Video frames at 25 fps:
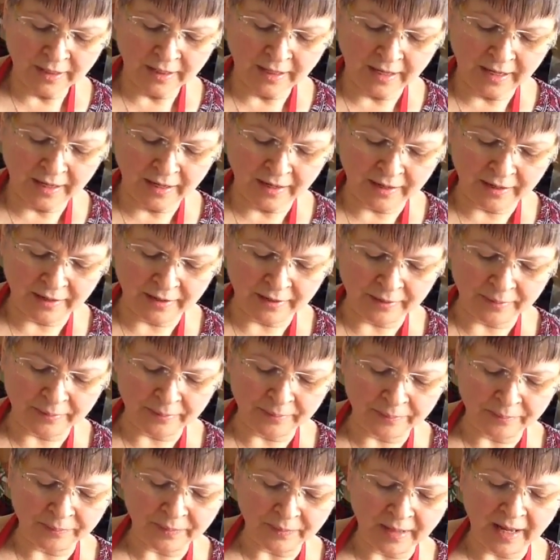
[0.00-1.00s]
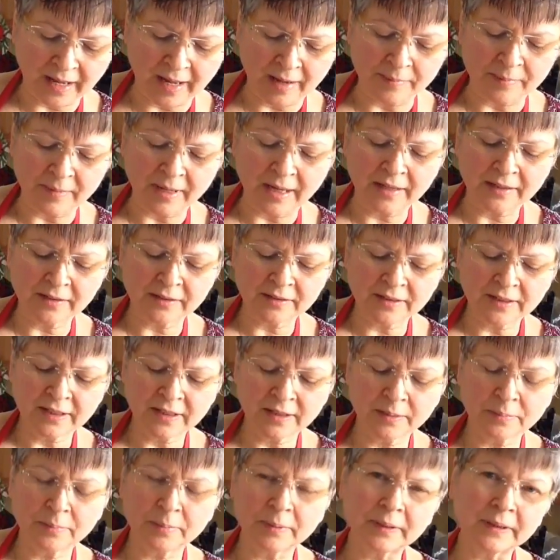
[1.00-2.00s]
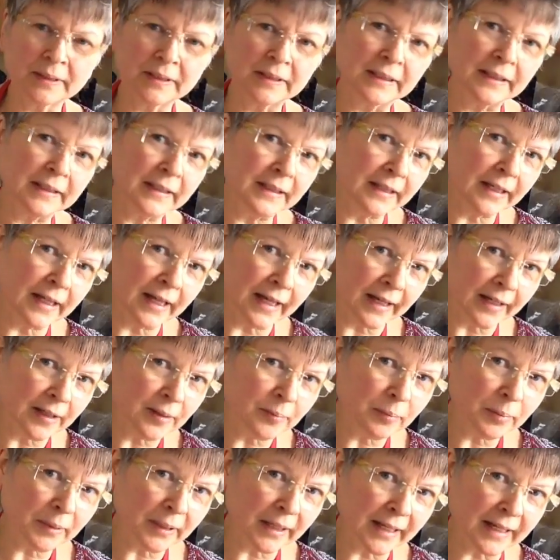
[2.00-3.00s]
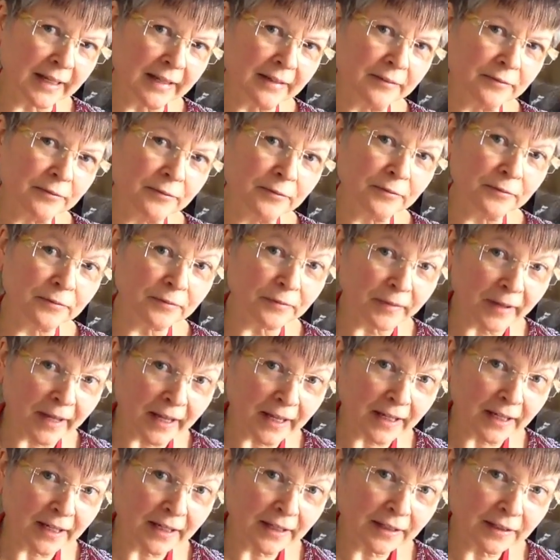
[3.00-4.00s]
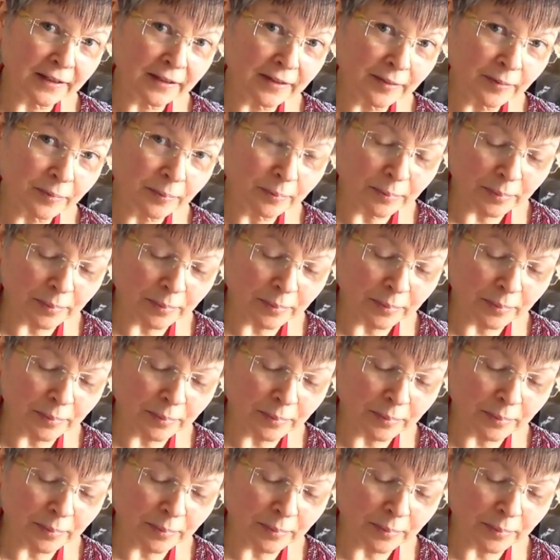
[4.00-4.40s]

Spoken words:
I'm not typically an eggplant fan,